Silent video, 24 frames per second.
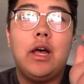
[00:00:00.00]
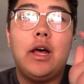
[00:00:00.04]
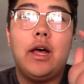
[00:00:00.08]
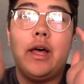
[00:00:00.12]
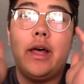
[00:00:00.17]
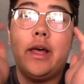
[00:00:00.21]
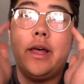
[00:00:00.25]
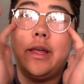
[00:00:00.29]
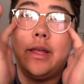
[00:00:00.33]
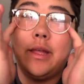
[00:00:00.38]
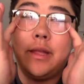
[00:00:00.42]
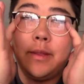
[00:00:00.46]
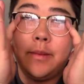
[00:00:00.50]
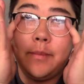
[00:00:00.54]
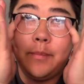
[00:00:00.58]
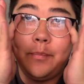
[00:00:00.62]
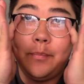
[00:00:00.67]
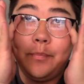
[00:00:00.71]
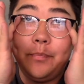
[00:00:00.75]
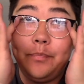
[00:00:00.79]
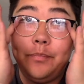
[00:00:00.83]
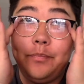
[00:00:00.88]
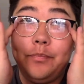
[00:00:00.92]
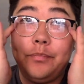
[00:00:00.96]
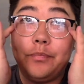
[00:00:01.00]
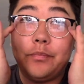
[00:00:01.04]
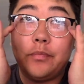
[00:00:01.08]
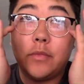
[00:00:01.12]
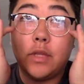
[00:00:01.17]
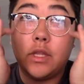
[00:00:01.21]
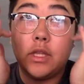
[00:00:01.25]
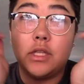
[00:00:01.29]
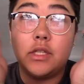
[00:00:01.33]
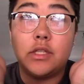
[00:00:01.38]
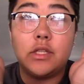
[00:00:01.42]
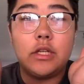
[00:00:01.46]
The
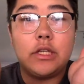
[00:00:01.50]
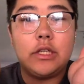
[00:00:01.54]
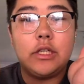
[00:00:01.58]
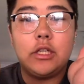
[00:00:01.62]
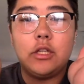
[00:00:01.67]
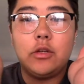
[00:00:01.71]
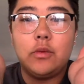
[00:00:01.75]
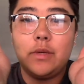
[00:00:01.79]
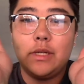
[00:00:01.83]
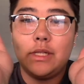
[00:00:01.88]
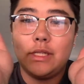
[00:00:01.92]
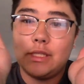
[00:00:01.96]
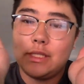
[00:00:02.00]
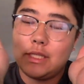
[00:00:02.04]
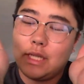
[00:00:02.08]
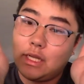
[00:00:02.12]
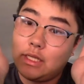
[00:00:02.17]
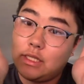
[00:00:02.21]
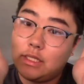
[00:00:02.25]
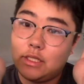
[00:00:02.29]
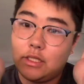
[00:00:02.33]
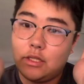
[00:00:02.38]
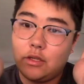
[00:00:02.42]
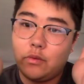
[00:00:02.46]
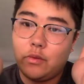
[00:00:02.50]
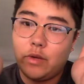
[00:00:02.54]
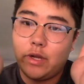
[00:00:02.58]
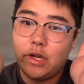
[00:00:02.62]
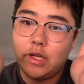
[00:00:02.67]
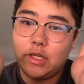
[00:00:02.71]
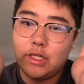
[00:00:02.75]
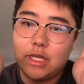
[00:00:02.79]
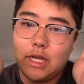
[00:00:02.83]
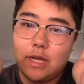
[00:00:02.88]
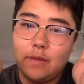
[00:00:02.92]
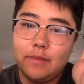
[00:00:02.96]
circular ones I still
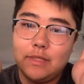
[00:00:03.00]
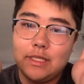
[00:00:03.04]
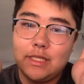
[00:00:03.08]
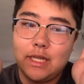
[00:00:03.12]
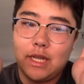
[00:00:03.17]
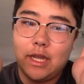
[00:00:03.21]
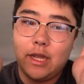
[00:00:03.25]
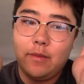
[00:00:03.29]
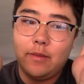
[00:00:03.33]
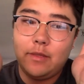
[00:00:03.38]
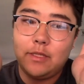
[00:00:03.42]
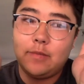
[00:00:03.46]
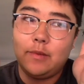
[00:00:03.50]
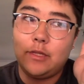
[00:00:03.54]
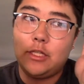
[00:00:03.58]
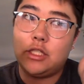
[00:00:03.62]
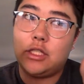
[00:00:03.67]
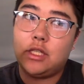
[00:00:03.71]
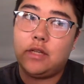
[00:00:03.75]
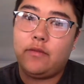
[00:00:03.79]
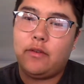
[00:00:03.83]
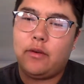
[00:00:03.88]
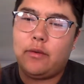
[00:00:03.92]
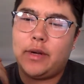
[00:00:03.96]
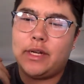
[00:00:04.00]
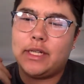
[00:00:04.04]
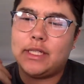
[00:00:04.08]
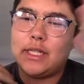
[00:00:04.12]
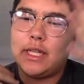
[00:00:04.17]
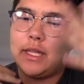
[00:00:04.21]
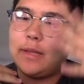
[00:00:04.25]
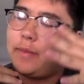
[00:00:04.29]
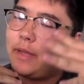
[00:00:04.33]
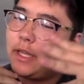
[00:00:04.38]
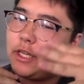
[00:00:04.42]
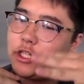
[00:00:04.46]
wear time to time, especially if I want
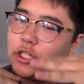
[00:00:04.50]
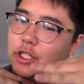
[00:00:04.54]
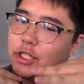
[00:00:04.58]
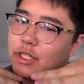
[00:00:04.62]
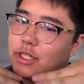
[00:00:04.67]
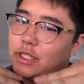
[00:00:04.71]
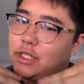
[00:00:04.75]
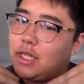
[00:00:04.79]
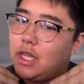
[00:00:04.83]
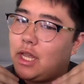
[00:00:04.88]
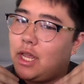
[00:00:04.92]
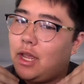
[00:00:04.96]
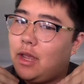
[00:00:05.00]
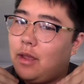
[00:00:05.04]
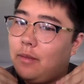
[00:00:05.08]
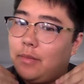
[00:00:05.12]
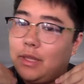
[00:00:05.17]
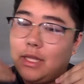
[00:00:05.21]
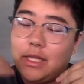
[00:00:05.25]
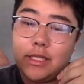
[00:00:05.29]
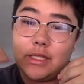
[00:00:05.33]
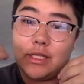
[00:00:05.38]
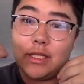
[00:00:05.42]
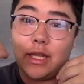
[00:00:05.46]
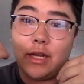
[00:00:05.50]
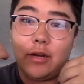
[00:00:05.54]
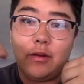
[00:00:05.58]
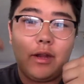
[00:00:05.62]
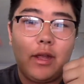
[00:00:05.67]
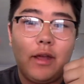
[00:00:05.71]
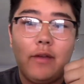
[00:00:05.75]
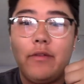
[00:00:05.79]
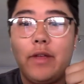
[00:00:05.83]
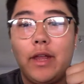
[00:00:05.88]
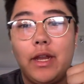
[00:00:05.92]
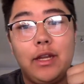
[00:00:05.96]
to take pictures because they don't
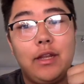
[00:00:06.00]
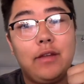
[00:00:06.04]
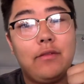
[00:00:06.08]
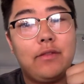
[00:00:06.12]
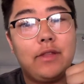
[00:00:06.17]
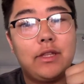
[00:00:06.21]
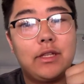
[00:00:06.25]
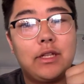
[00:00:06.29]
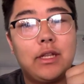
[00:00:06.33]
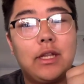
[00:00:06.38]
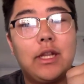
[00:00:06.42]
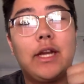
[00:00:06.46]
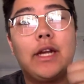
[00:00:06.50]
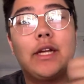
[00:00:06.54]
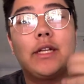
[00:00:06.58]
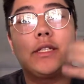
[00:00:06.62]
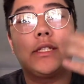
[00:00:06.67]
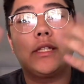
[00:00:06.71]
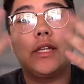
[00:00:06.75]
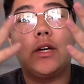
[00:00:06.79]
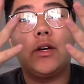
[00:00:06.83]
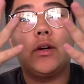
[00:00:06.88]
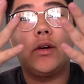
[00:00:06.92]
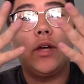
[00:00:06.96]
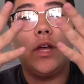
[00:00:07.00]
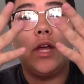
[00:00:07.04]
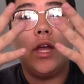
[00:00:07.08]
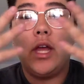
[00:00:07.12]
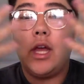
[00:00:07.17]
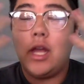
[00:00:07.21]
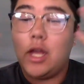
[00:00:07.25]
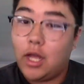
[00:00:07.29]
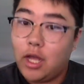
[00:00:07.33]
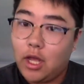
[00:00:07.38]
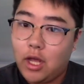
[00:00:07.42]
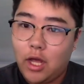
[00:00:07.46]
have any of the glare. So
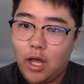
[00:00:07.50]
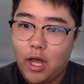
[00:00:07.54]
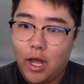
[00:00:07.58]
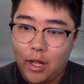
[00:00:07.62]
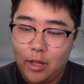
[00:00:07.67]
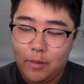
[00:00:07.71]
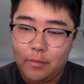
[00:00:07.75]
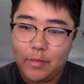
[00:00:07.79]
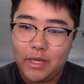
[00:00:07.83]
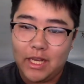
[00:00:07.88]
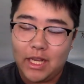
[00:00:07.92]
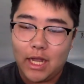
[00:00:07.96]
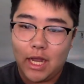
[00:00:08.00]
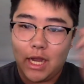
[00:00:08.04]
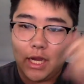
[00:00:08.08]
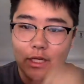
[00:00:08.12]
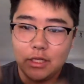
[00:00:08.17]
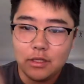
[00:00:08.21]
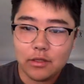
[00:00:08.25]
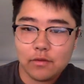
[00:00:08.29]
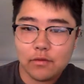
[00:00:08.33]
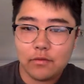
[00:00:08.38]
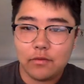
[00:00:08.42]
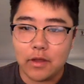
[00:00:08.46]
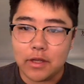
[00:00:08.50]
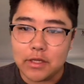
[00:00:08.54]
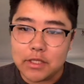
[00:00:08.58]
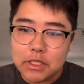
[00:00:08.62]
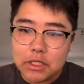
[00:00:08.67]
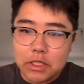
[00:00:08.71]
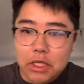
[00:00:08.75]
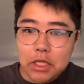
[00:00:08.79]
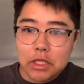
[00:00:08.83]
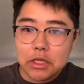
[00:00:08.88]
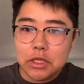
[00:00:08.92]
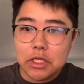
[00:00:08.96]
I'll be kind of
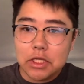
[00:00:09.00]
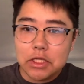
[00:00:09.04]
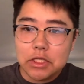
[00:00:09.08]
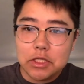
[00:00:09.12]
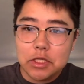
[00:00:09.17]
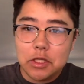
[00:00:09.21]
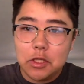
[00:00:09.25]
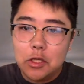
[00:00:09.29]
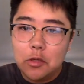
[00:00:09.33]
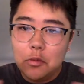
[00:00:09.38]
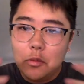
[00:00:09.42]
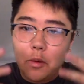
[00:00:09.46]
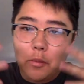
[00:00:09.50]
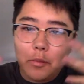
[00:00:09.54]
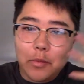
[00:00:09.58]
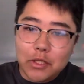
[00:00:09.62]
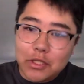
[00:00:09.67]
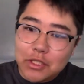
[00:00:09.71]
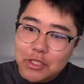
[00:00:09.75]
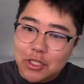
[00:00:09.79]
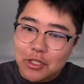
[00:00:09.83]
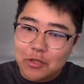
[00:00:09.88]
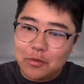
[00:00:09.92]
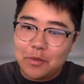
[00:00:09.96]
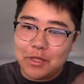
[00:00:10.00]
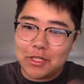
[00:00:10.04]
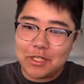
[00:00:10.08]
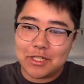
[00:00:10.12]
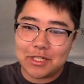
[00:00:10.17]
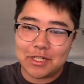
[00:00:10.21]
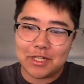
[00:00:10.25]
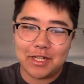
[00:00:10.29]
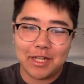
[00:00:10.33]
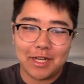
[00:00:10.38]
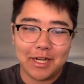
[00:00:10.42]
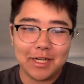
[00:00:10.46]
facing like this so there won't be too
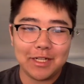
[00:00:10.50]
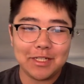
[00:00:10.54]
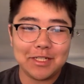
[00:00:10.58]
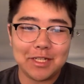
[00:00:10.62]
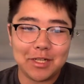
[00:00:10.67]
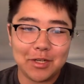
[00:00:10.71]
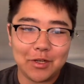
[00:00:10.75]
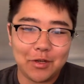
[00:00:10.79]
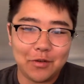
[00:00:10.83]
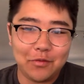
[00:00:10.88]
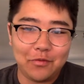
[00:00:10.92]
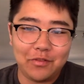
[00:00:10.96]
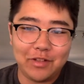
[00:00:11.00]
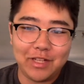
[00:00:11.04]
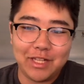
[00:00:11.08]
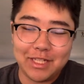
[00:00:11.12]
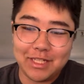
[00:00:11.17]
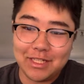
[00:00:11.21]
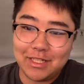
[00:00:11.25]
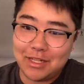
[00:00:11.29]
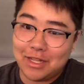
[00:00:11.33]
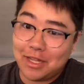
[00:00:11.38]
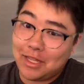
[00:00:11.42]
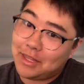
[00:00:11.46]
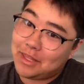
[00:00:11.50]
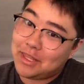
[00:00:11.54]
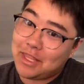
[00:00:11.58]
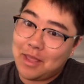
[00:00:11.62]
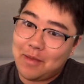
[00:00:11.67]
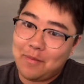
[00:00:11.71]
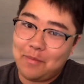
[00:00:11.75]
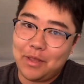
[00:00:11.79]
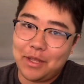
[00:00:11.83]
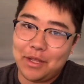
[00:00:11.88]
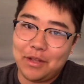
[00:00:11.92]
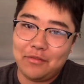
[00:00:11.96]
much glare. So hopefully it's not
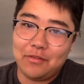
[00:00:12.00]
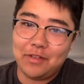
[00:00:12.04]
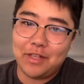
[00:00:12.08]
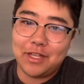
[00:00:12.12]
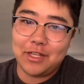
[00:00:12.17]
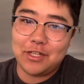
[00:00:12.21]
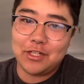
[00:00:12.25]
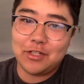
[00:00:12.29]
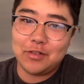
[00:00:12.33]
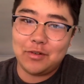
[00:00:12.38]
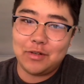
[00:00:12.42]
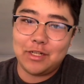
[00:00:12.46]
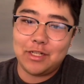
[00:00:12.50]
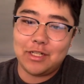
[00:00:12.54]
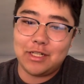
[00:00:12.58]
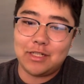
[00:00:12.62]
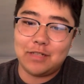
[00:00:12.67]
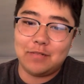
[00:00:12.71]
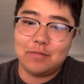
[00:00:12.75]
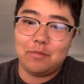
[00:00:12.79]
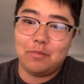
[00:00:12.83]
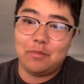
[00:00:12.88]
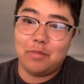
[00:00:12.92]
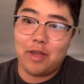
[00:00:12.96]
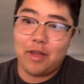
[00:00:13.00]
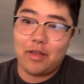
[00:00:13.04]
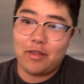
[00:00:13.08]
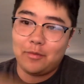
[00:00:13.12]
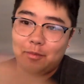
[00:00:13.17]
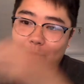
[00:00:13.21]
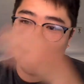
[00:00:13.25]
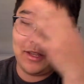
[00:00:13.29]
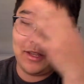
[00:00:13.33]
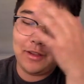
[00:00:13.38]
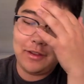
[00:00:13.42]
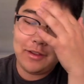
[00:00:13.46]
that big of an issue and it doesn't bother
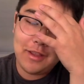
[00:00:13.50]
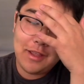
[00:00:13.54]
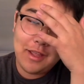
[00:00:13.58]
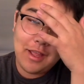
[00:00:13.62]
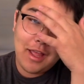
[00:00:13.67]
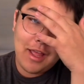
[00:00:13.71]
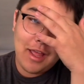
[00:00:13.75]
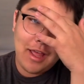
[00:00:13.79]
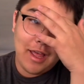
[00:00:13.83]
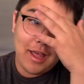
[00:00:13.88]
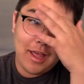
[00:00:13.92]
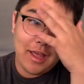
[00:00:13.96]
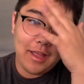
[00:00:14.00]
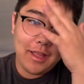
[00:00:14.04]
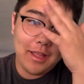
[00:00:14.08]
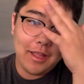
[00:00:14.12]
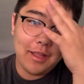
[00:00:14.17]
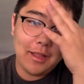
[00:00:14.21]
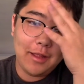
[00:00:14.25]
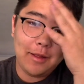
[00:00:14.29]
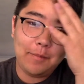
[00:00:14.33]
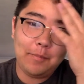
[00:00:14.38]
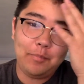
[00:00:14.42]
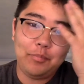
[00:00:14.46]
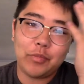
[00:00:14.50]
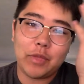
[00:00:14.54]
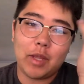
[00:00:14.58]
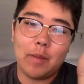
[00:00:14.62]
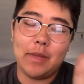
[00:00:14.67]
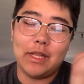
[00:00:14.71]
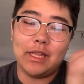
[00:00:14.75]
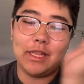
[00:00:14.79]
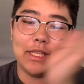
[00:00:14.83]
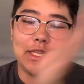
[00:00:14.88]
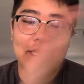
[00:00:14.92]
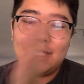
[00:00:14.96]
me.
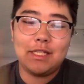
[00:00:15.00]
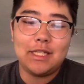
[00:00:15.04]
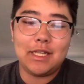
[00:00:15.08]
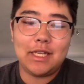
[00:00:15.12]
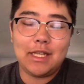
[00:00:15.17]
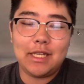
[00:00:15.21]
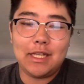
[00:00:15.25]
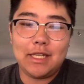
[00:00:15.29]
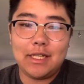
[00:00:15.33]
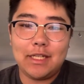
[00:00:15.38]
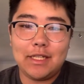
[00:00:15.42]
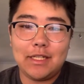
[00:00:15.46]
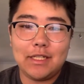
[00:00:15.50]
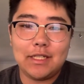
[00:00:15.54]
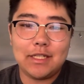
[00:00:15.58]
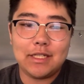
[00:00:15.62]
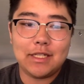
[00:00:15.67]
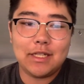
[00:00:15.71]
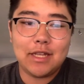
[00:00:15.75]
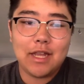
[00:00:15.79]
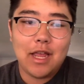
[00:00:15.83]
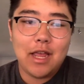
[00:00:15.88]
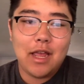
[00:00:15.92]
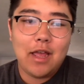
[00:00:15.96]
But this is